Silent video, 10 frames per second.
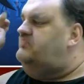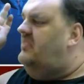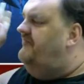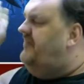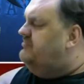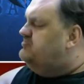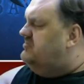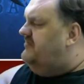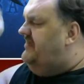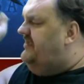they was
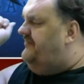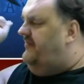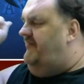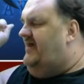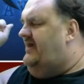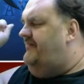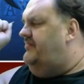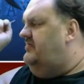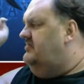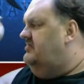going to make the map
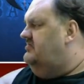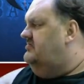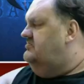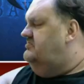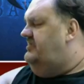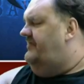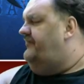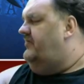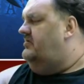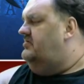
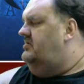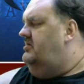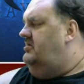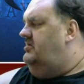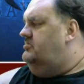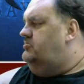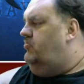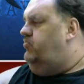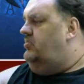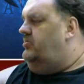different,
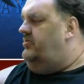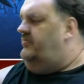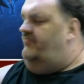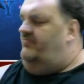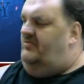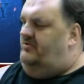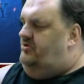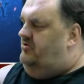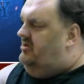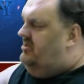to where
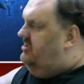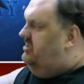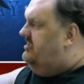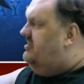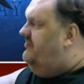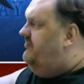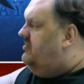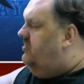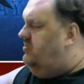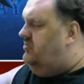you can click on the
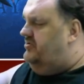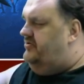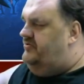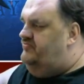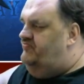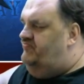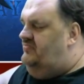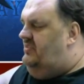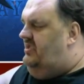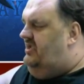corner
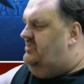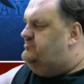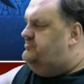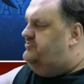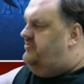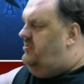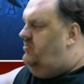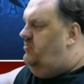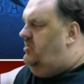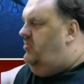and
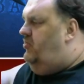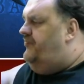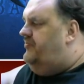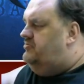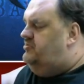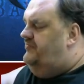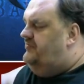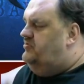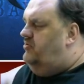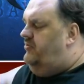scroll over to
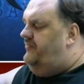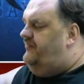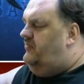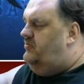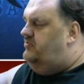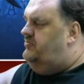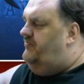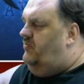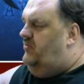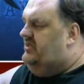the north or to
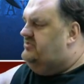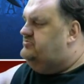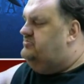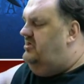the west,